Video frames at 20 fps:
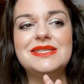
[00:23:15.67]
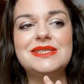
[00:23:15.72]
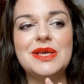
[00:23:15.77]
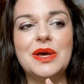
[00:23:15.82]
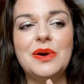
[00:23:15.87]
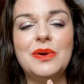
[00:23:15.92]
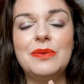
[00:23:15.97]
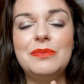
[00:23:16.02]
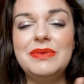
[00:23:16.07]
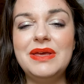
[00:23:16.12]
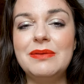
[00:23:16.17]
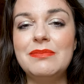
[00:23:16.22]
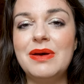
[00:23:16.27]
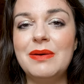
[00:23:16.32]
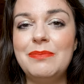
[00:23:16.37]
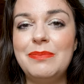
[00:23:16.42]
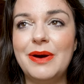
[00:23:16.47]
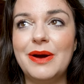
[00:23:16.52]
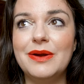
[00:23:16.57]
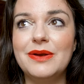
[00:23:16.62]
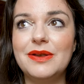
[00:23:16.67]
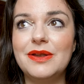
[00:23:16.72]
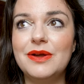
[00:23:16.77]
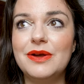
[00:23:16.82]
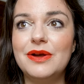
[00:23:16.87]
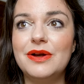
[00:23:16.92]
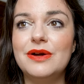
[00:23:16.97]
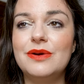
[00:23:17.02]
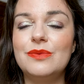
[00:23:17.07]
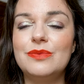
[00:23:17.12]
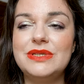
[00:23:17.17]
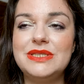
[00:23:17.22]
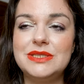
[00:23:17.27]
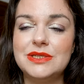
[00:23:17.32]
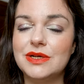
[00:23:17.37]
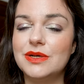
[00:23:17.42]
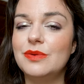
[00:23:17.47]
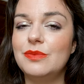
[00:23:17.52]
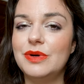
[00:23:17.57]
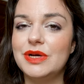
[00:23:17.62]
so me and my partner, we
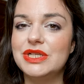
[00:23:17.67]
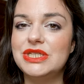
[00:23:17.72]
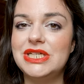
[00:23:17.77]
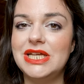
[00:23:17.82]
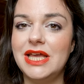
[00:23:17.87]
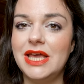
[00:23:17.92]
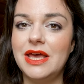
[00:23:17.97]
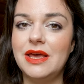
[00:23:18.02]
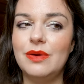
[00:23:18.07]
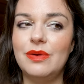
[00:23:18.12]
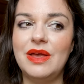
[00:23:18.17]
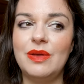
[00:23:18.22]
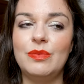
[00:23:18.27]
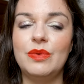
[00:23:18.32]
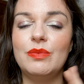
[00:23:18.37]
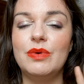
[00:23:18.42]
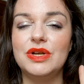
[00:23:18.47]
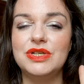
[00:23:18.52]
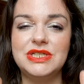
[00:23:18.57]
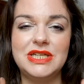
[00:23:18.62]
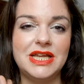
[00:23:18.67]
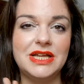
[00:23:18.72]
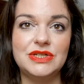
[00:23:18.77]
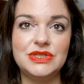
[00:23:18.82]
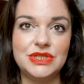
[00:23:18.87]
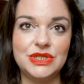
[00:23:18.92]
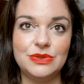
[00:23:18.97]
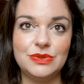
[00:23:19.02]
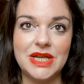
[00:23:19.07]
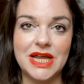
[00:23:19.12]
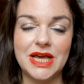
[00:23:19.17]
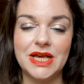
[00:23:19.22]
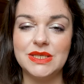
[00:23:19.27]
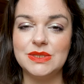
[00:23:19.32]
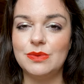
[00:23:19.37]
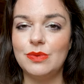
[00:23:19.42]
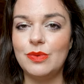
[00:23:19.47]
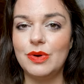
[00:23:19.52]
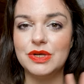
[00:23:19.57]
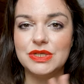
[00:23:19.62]
started watching it, and we watched it in two
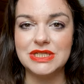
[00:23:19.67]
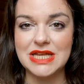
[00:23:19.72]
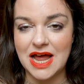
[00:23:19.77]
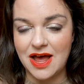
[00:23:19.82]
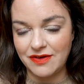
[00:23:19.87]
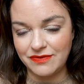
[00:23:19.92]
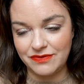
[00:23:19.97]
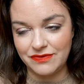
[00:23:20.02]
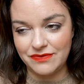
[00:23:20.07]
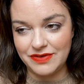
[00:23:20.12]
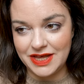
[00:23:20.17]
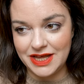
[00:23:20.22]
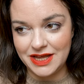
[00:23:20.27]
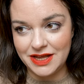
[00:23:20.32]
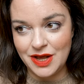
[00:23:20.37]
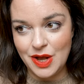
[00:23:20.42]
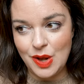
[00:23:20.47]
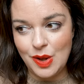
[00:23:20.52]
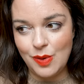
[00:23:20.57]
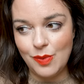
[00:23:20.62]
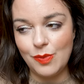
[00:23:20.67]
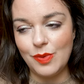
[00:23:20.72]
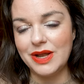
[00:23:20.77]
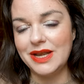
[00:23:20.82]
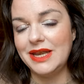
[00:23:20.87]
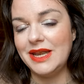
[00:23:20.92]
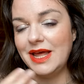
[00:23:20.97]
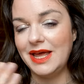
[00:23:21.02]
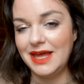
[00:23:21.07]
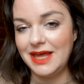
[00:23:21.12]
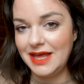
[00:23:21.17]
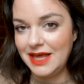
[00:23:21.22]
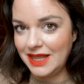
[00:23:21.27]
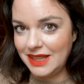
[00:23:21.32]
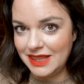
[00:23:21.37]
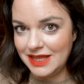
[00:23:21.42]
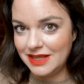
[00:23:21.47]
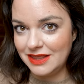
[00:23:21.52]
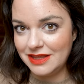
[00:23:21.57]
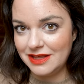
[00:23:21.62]
days. We watched half of it one night,
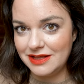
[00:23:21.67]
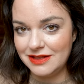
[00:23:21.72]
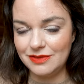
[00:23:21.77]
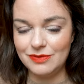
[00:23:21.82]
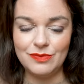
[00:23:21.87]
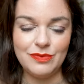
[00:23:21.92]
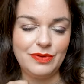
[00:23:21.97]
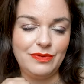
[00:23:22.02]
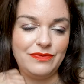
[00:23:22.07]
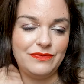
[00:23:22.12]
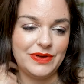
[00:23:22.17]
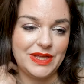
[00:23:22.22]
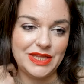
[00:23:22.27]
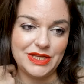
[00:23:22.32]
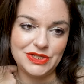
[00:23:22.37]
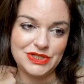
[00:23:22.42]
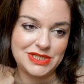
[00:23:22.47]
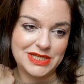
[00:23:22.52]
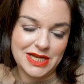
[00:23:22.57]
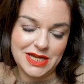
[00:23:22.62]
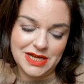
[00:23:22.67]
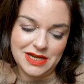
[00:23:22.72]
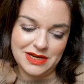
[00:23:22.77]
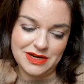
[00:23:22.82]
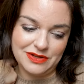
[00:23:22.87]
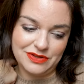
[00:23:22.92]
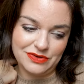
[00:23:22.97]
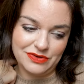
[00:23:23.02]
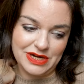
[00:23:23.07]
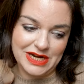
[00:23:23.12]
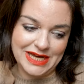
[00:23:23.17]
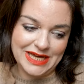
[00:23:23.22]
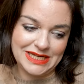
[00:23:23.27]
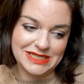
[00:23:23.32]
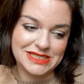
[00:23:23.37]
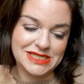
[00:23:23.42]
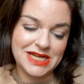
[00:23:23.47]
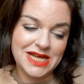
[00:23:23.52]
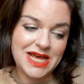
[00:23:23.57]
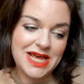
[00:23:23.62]
and then we finished it another
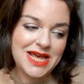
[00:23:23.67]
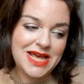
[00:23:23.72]
night.